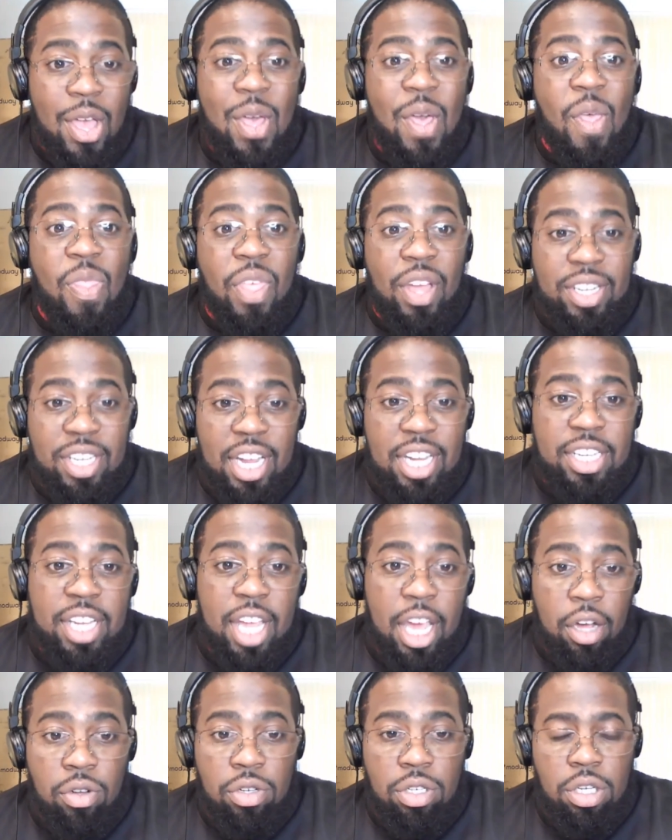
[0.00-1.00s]
the
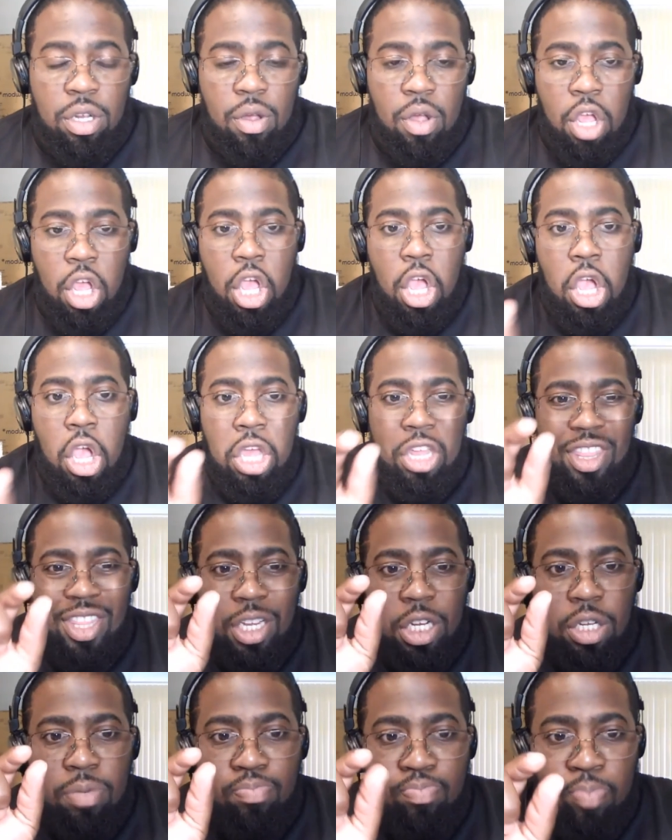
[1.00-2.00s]
details, the
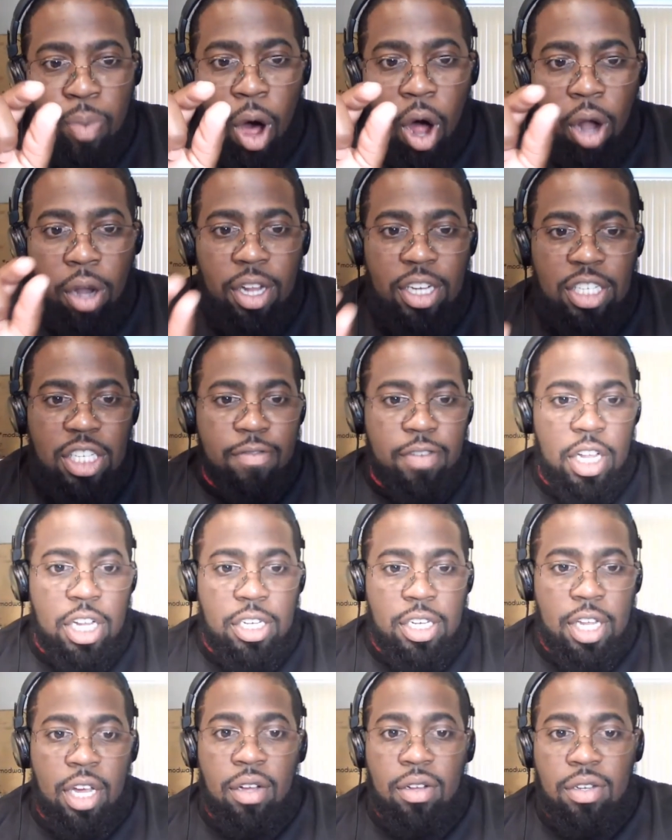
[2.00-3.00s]
smallest of
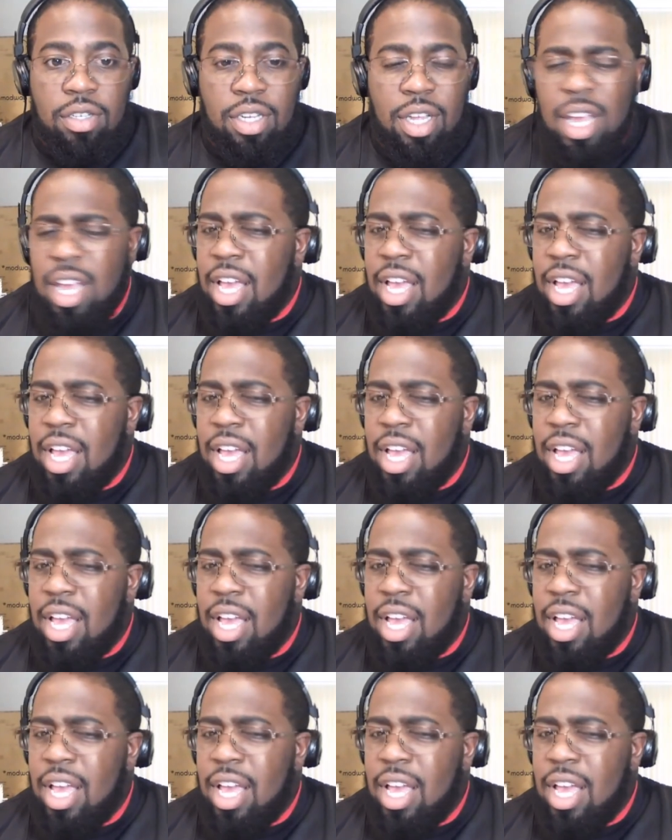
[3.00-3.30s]
details.